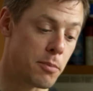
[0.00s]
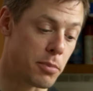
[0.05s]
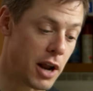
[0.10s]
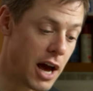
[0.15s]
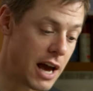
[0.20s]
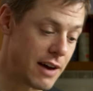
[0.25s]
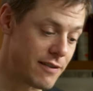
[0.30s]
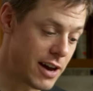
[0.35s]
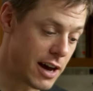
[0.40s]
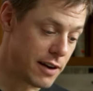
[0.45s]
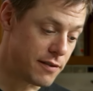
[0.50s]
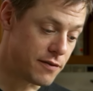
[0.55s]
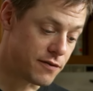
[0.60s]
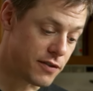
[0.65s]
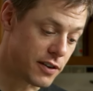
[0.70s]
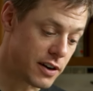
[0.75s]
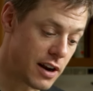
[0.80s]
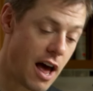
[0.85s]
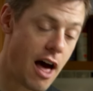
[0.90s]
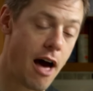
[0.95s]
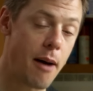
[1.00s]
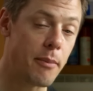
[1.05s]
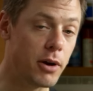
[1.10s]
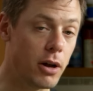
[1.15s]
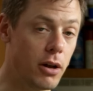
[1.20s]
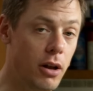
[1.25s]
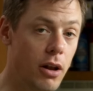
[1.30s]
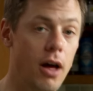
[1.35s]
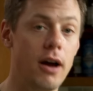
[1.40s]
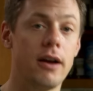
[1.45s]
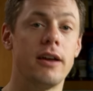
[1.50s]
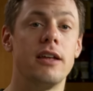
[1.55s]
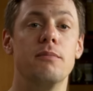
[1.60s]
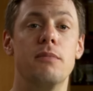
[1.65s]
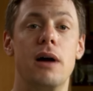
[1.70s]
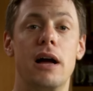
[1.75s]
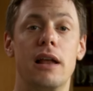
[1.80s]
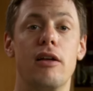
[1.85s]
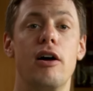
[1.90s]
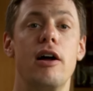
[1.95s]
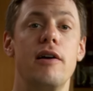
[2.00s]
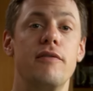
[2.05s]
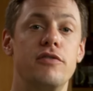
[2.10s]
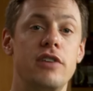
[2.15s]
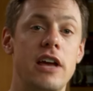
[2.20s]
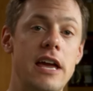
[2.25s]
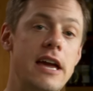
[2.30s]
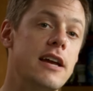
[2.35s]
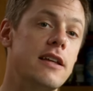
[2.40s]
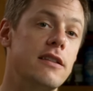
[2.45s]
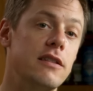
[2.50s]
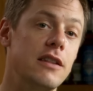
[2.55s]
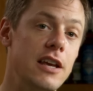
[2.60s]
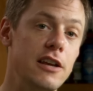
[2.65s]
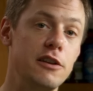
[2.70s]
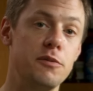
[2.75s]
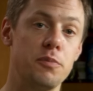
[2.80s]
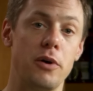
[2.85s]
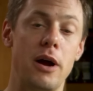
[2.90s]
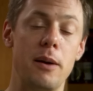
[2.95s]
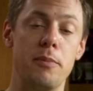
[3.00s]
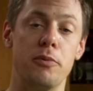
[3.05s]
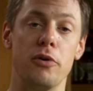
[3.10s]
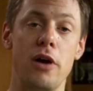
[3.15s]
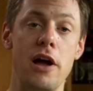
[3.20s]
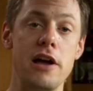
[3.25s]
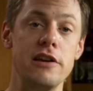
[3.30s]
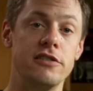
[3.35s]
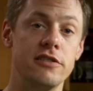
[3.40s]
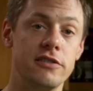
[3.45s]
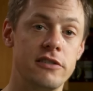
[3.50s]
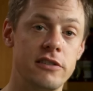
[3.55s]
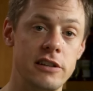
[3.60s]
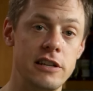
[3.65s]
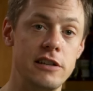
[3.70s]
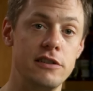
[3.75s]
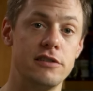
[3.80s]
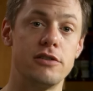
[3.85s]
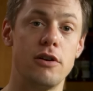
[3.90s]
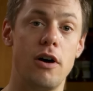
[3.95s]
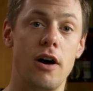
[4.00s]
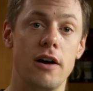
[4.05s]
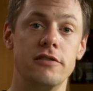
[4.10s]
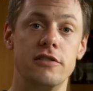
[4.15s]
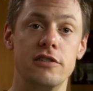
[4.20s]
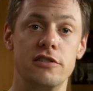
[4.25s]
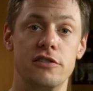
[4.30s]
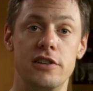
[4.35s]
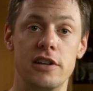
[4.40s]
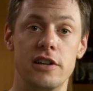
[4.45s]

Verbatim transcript: But I have had phenomenal luck in my life taking these preparations and these sausage